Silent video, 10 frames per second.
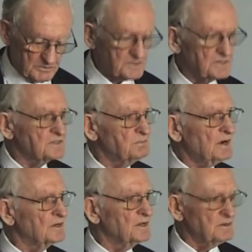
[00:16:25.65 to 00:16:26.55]
was to
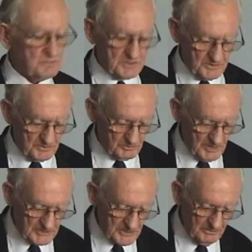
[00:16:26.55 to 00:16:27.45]
smuggle them to
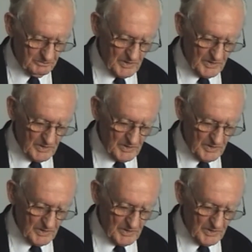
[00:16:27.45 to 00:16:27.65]
Russia,